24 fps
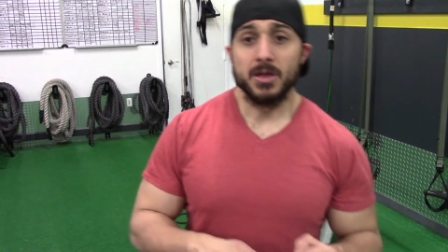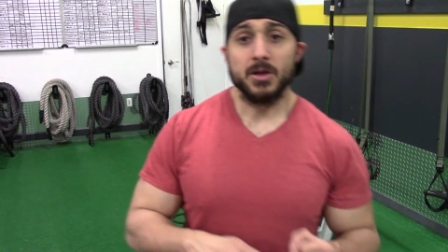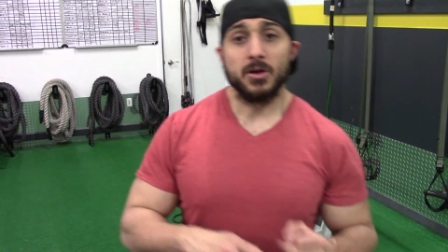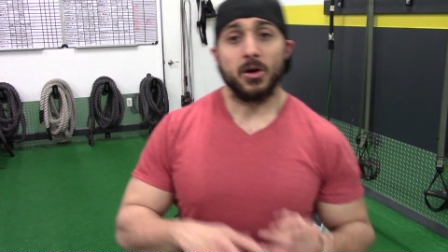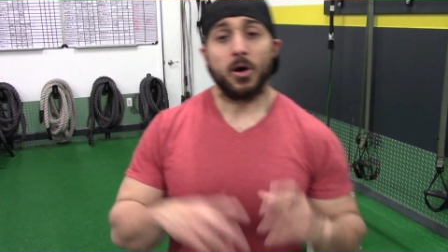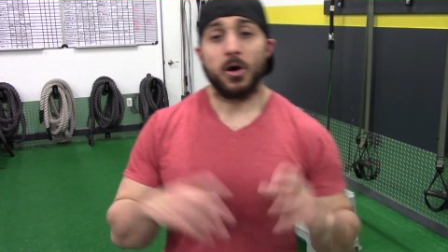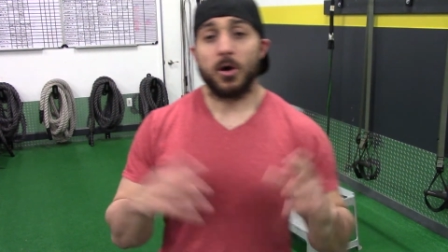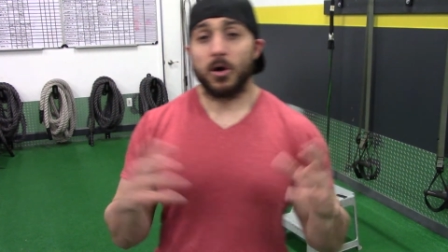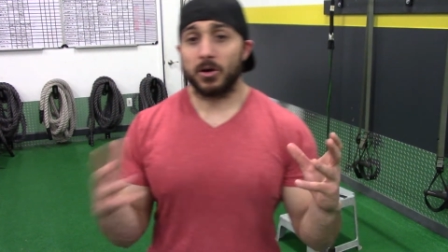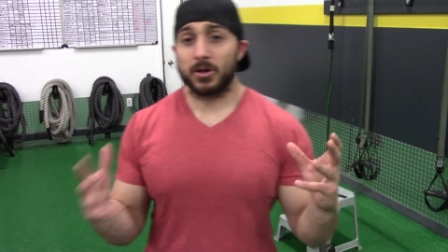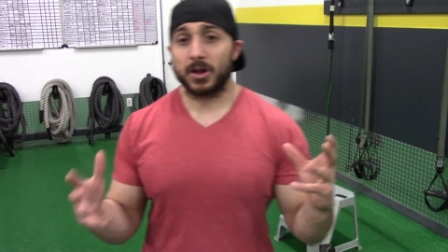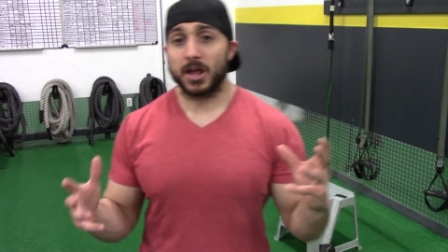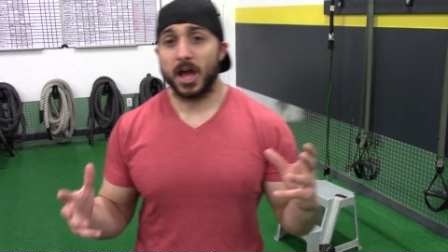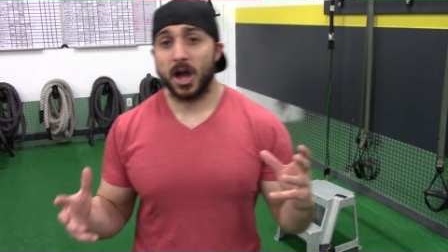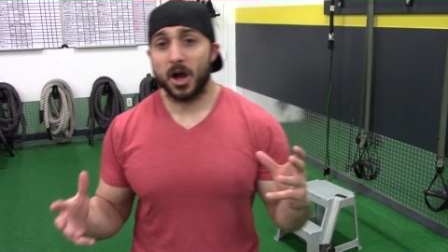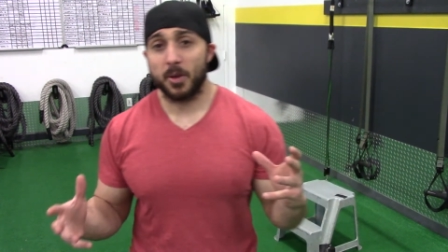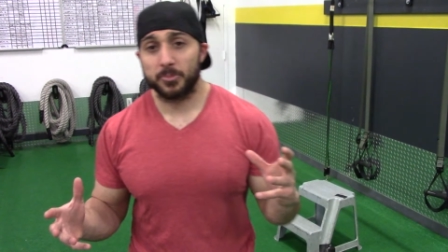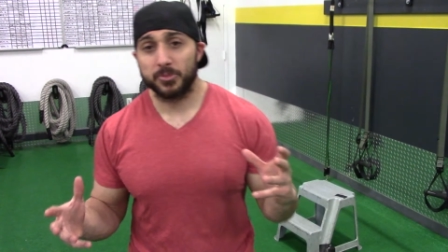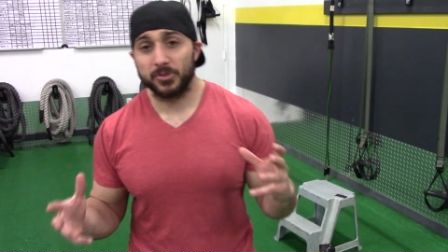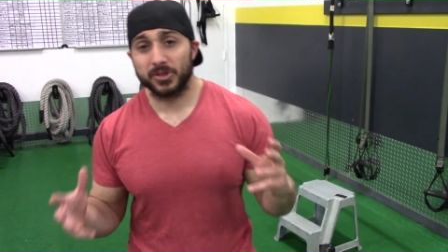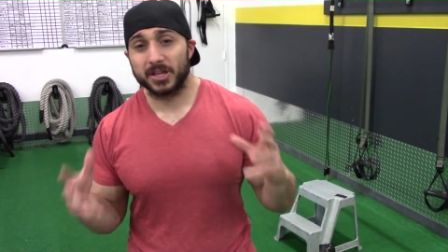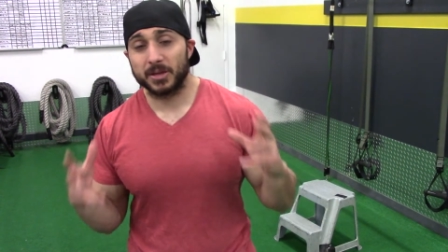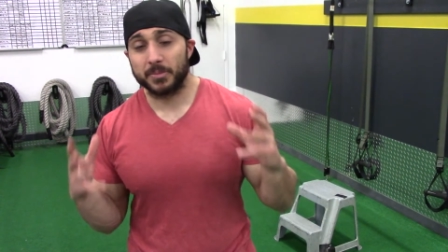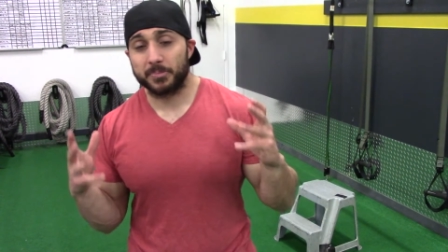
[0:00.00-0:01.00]
all to
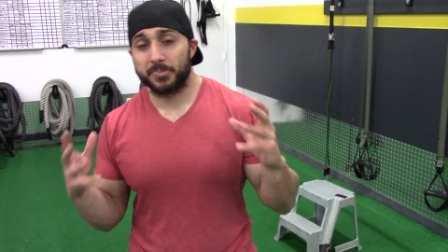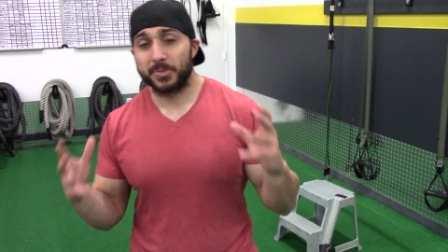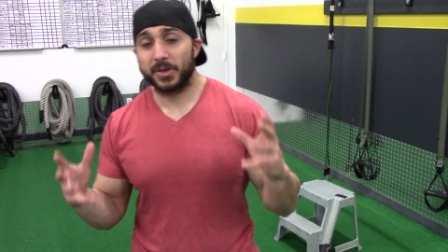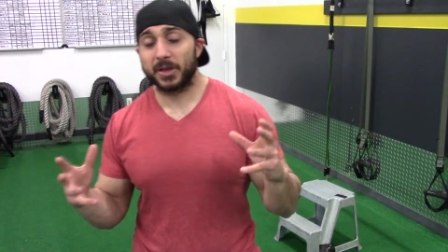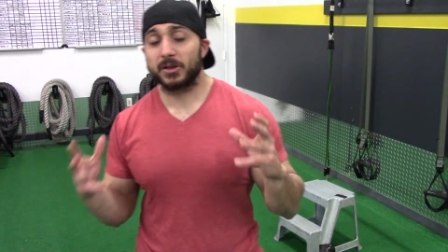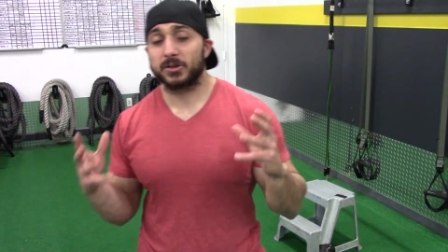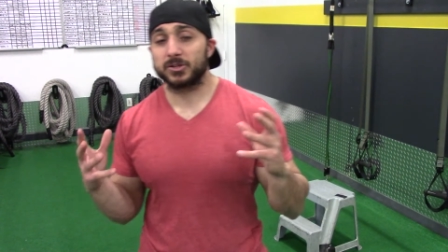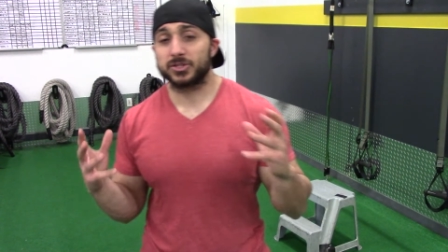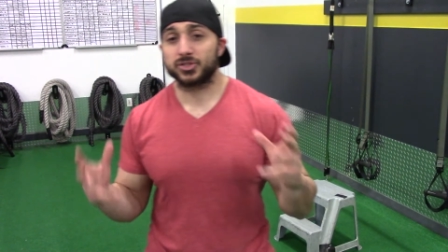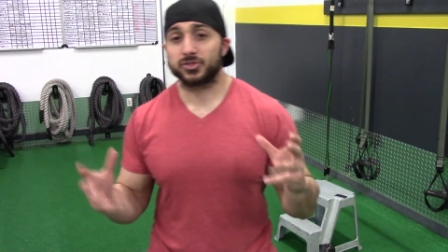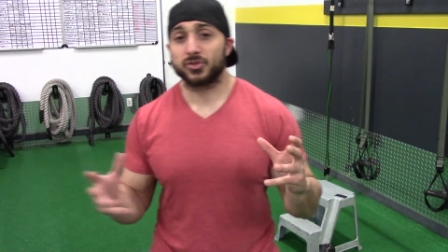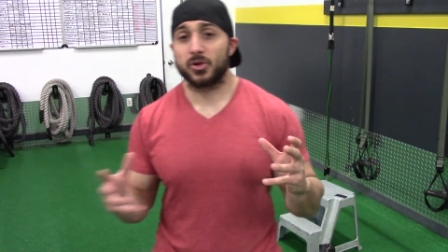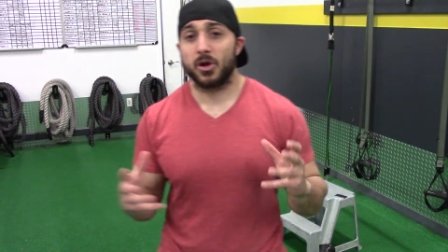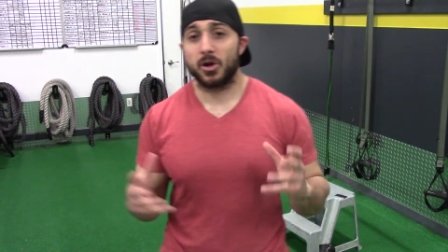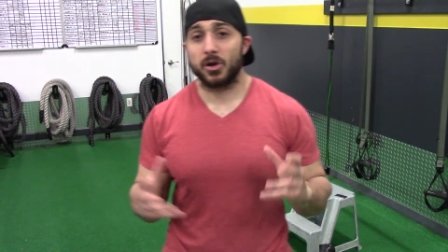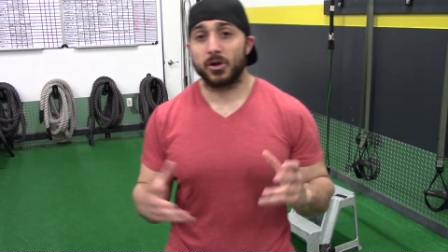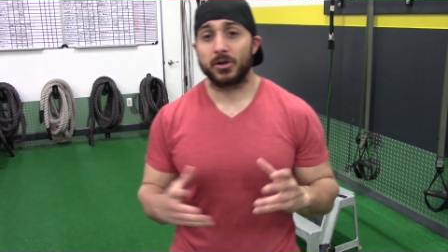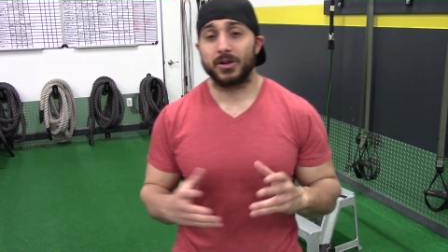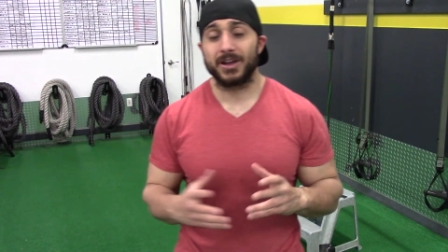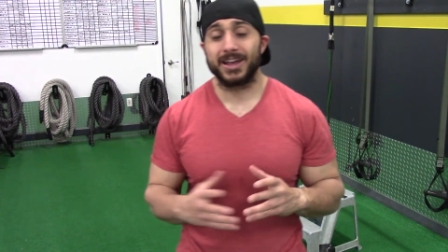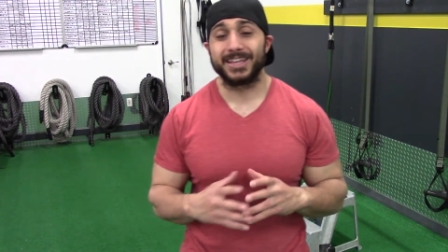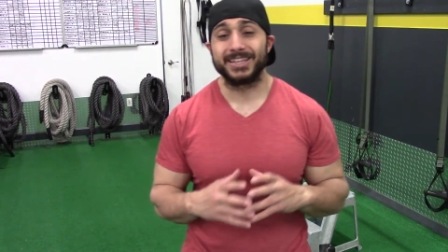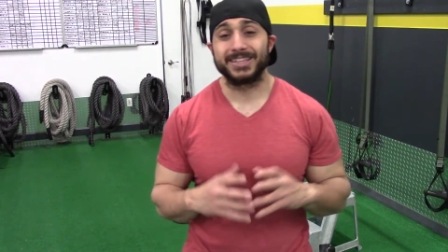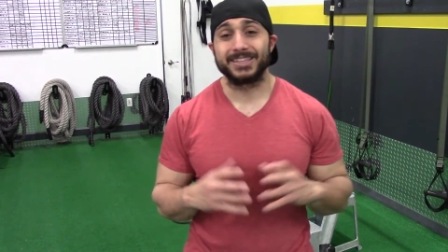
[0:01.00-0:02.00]
help you get bigger,
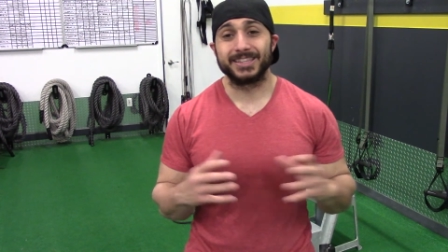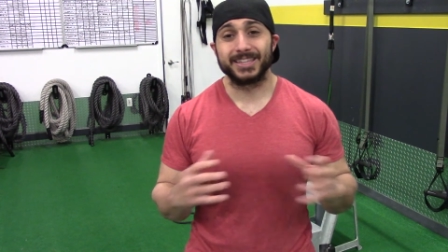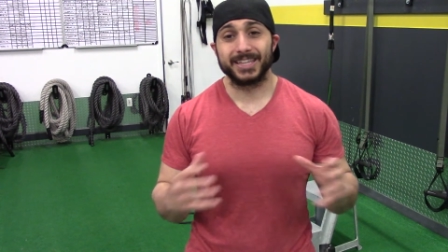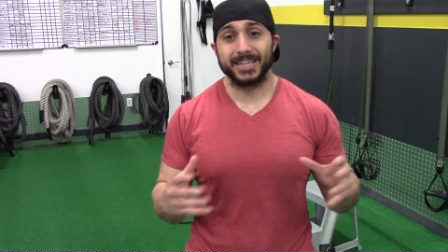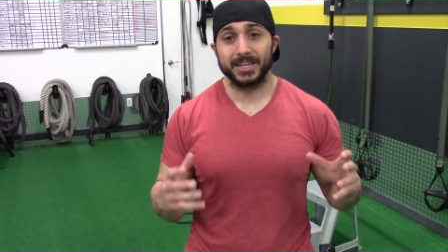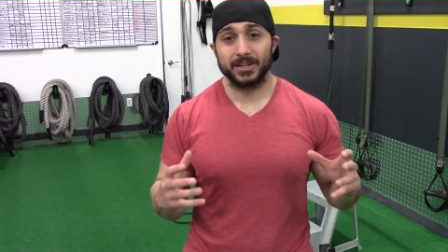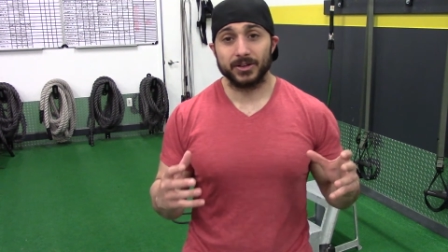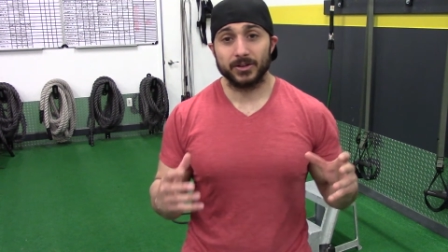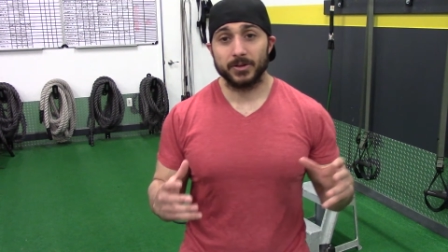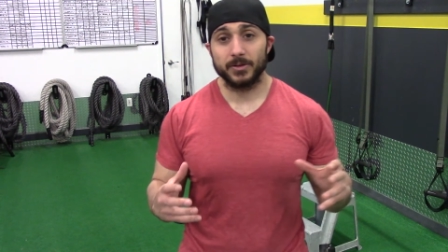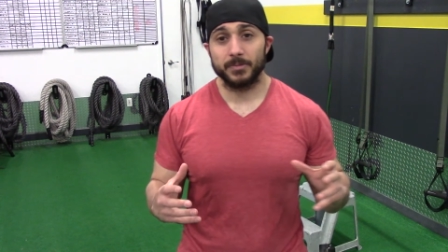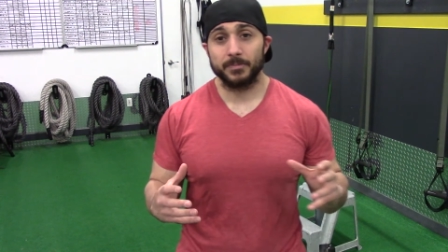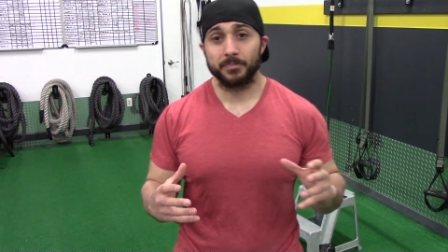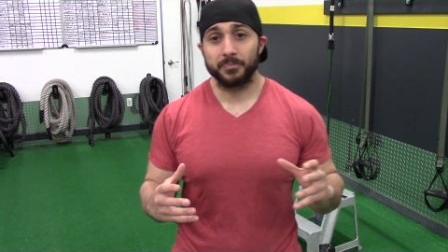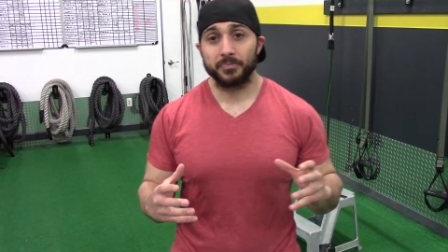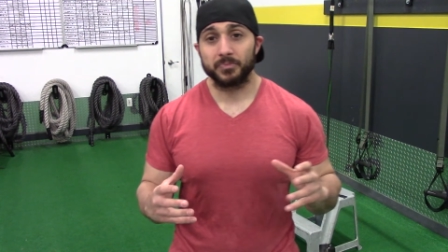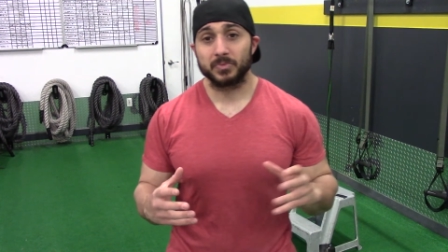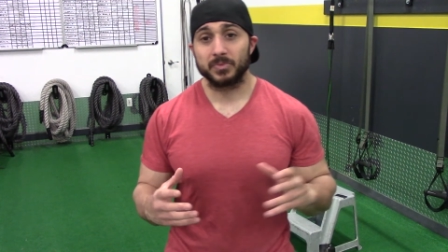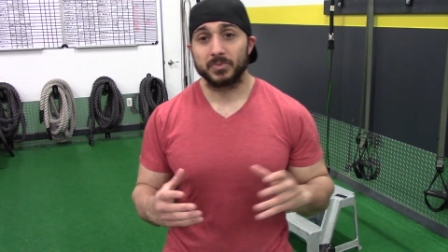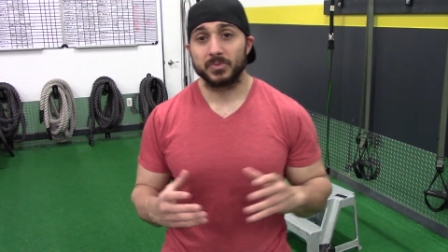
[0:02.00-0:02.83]
stronger, and leaner.